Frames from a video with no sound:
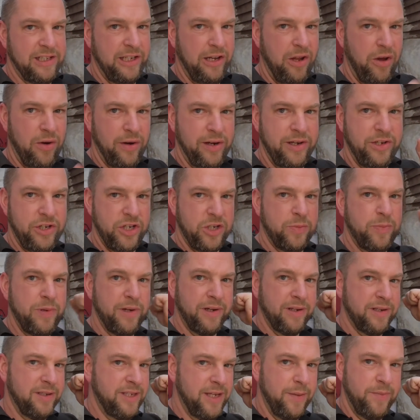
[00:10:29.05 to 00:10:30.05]
long and just
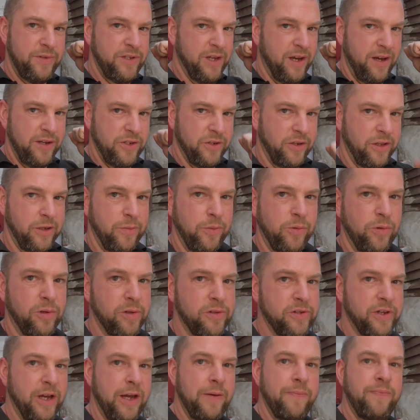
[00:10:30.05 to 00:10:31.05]
put zip ties on them all
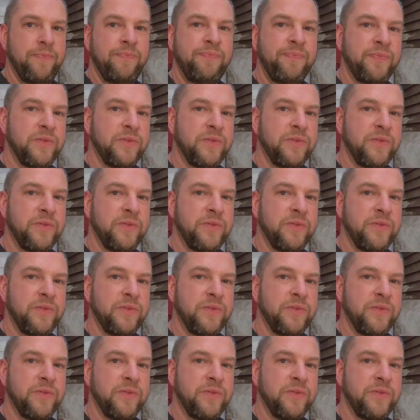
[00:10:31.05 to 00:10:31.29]
the time.